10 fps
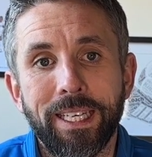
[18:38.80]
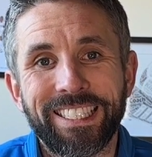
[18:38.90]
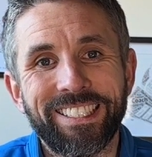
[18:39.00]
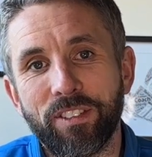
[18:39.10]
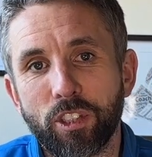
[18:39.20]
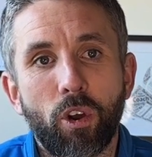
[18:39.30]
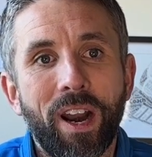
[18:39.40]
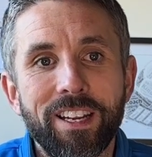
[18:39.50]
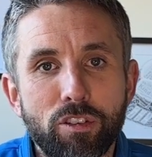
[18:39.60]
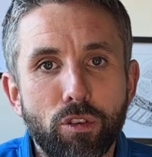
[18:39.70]
if it's all
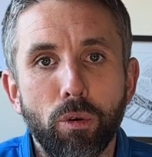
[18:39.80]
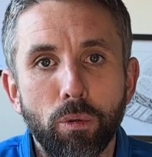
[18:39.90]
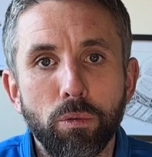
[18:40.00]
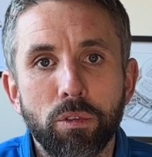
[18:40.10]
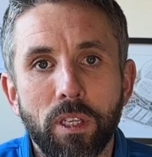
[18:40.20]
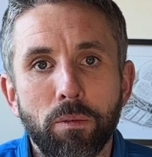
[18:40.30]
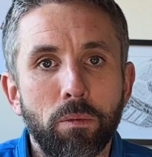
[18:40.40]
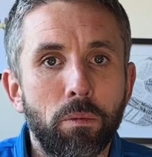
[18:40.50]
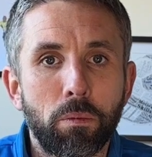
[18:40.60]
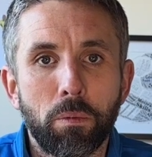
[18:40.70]
right in schools, then
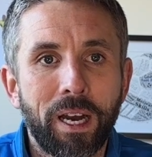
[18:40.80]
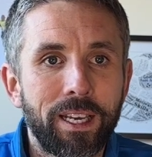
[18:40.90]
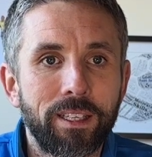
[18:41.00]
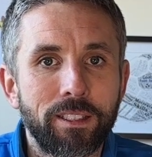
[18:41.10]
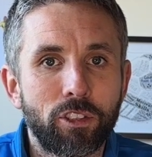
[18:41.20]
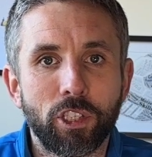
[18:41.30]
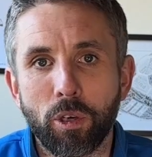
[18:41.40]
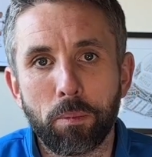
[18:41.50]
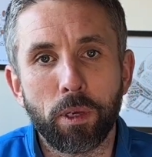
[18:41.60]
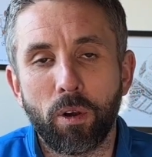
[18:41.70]
why should it
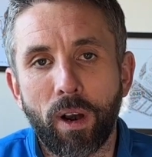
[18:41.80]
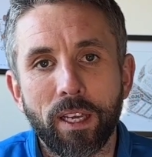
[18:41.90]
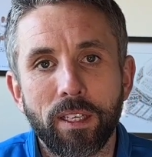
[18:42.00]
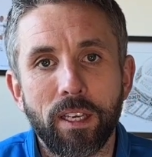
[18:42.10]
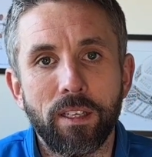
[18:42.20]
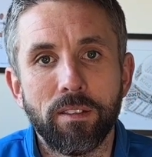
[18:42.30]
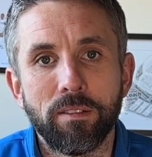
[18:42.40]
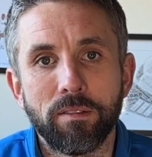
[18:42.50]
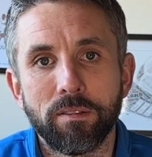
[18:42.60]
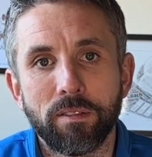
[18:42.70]
not be all right in
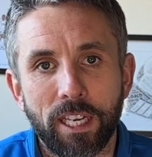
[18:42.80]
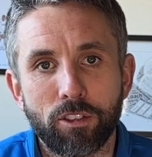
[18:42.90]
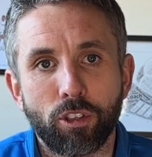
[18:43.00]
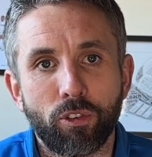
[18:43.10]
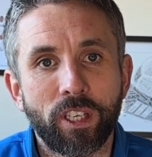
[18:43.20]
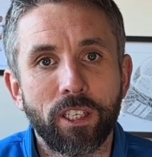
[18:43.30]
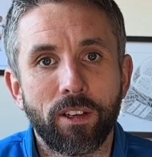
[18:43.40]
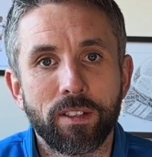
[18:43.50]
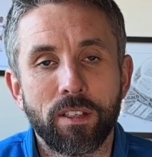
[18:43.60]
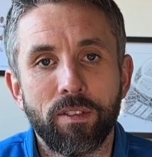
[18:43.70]
extracurricular
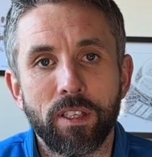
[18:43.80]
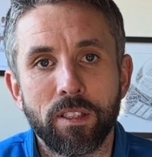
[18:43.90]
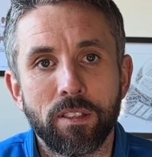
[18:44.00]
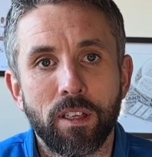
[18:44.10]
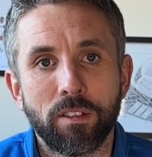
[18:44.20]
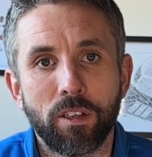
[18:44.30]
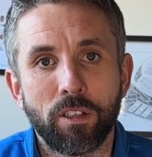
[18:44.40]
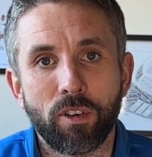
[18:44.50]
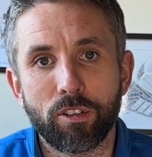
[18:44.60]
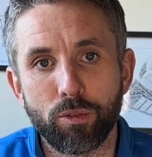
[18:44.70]
activities and
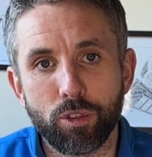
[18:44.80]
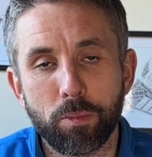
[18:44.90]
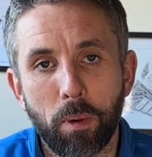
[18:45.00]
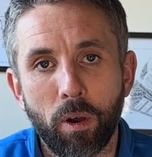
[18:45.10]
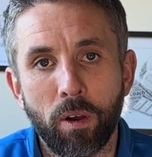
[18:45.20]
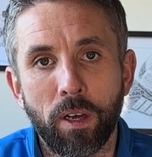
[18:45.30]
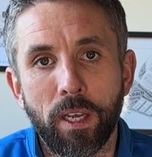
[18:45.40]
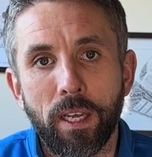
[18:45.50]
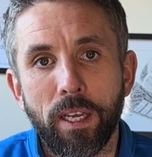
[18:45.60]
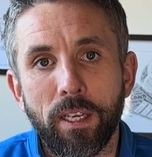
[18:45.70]
grassroots sport?
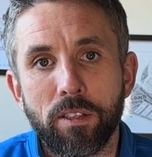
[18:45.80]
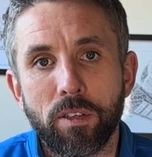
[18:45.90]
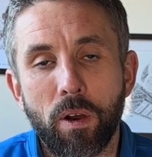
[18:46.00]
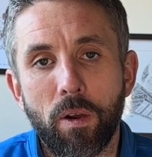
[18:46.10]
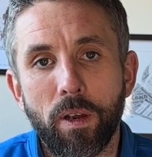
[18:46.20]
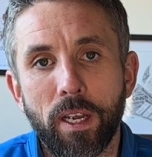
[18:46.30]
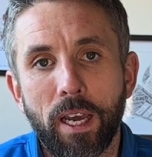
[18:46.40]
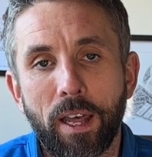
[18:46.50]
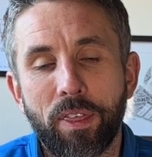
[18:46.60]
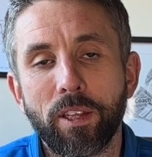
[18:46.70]
So
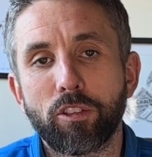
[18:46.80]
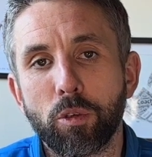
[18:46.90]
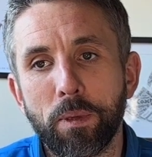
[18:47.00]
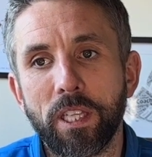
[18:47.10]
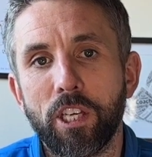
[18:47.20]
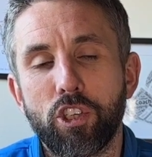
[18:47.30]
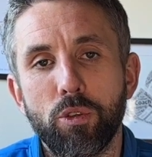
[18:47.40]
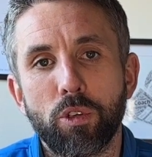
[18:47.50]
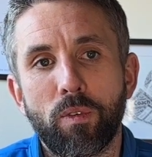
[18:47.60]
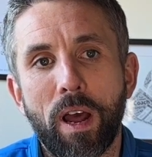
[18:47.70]
I think some of the
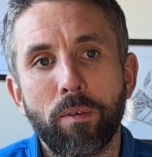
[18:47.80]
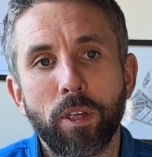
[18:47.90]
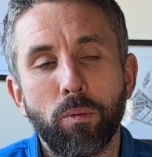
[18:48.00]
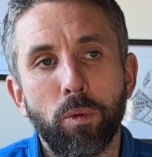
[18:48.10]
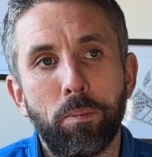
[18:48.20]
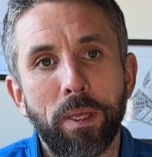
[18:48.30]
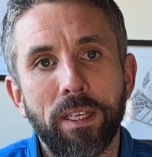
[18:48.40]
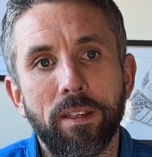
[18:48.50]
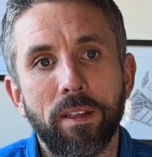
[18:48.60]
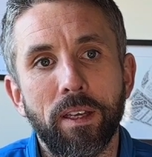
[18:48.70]
issues around it would be
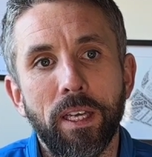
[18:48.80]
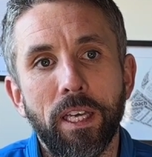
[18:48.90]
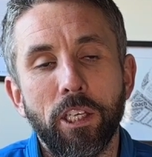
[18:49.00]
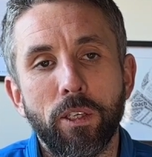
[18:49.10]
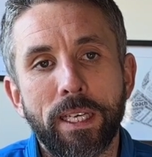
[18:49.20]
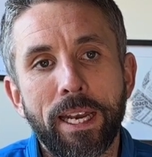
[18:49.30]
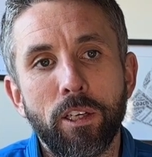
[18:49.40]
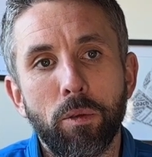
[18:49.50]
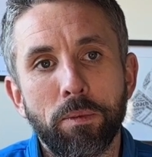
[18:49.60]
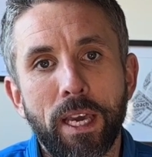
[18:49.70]
that you'd
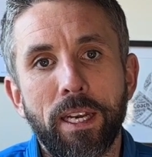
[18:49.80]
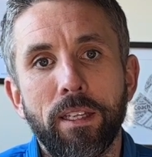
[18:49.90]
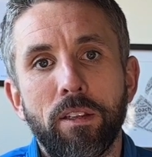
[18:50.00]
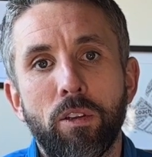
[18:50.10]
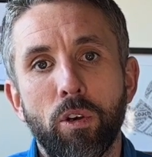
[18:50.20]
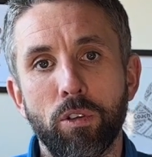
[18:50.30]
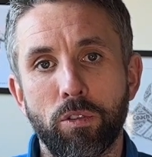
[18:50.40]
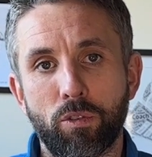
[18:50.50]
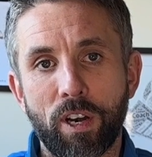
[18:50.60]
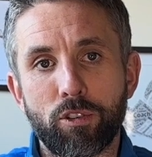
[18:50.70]
end up getting those
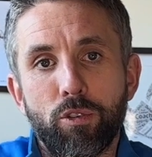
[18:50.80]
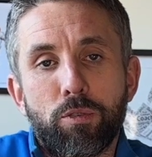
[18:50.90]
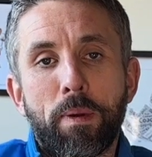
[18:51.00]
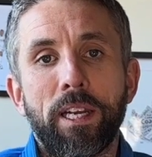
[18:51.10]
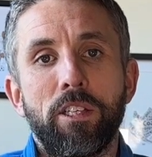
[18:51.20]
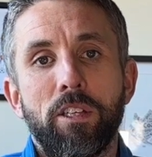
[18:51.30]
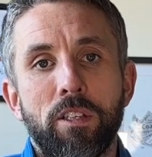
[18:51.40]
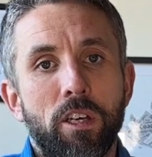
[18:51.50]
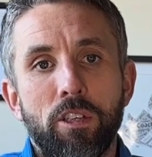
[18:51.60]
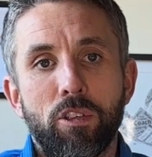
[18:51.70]
grassroots managers
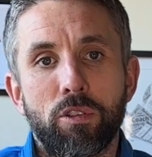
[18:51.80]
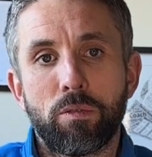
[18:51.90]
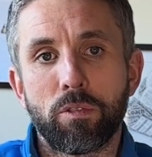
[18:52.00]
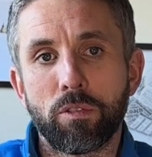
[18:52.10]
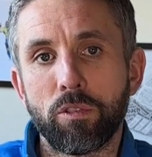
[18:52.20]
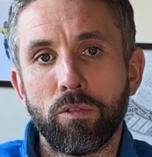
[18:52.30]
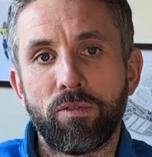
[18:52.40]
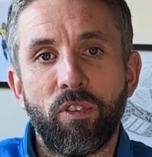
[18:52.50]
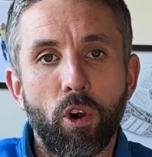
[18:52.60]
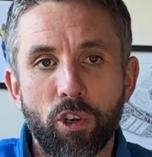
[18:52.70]
that are just
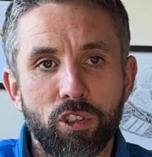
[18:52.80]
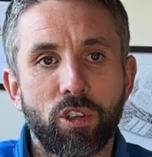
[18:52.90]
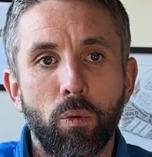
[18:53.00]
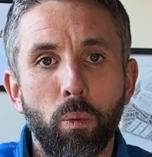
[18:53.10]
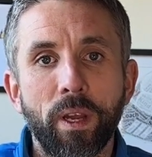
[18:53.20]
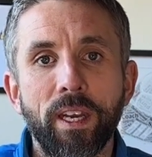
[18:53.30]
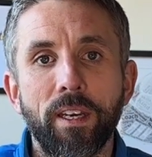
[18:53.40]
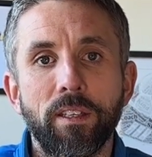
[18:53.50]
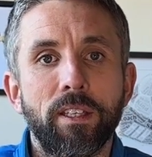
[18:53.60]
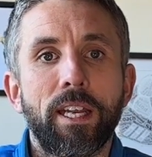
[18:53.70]
focused on
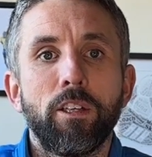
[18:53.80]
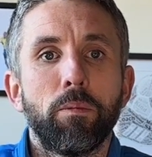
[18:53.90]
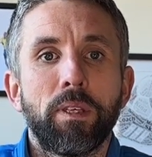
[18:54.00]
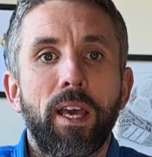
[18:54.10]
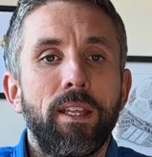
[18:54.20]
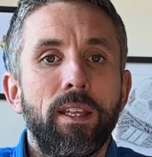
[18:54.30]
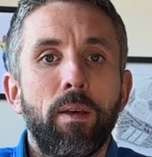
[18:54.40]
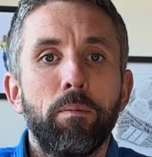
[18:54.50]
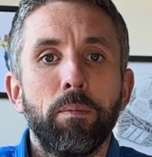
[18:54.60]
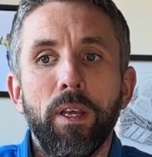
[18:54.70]
winning. You'd end up getting
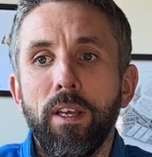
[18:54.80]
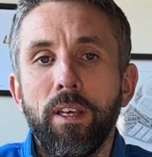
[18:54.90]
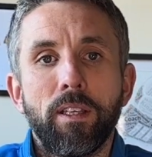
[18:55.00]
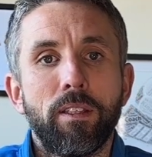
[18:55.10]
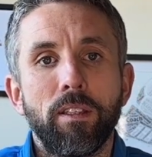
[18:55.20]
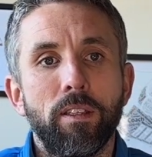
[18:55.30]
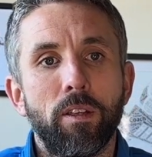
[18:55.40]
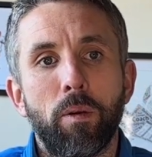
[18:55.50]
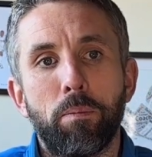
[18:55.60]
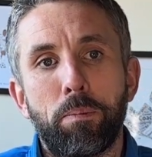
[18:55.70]
them,
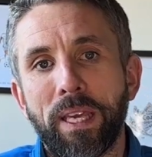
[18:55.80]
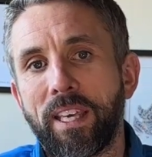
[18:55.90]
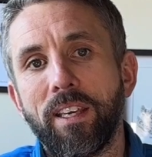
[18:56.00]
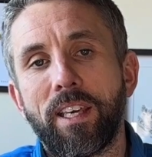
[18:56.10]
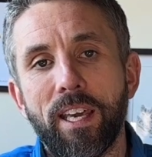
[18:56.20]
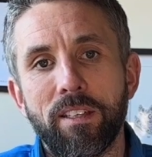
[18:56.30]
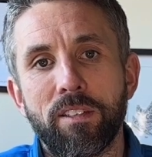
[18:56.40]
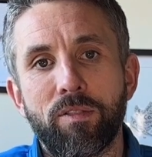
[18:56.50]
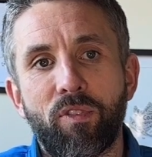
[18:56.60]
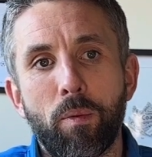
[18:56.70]
picking
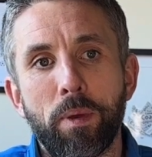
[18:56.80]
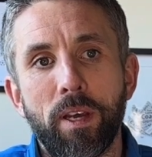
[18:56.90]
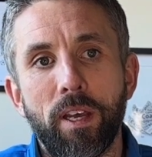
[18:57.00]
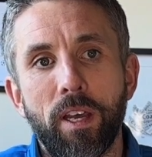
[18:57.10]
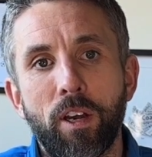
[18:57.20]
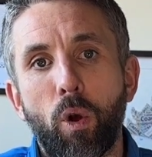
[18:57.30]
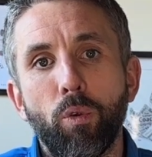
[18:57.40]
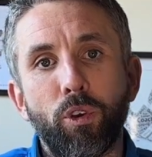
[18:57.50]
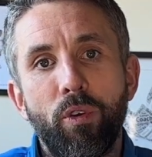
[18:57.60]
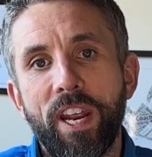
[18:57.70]
kids from an
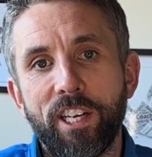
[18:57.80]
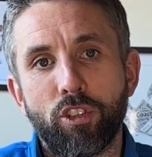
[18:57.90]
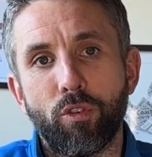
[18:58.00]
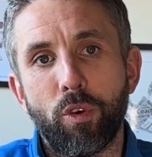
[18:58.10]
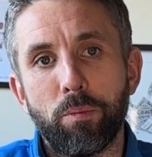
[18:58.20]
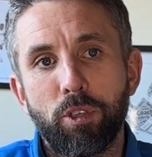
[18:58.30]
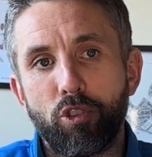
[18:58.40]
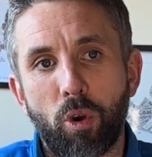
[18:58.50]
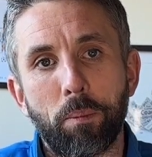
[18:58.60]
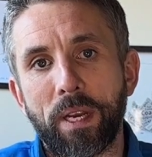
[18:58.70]
older age group to
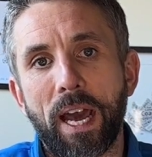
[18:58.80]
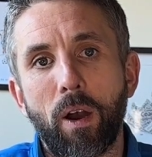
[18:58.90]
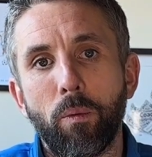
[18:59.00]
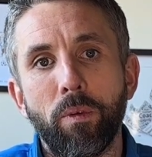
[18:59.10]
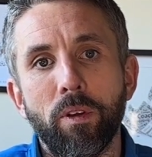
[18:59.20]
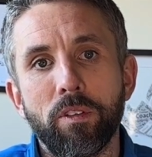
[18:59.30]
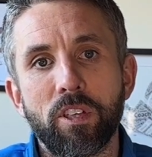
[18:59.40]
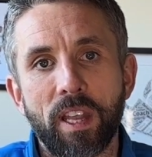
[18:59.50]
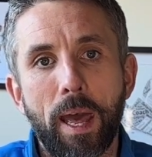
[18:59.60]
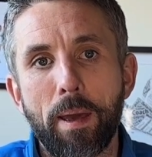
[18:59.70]
drop down
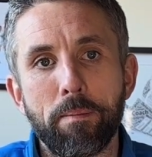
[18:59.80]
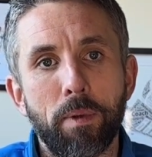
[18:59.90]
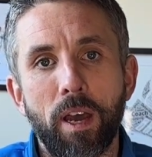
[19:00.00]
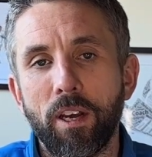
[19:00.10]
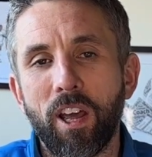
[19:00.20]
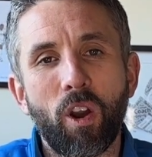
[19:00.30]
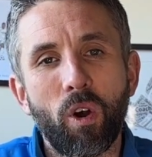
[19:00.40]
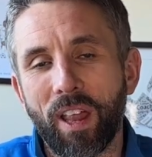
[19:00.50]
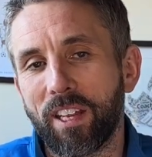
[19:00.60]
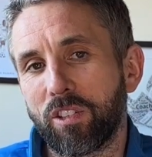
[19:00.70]
to them and
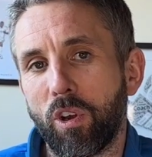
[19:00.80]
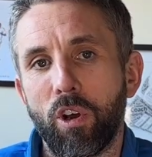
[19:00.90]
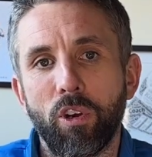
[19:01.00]
all that sort of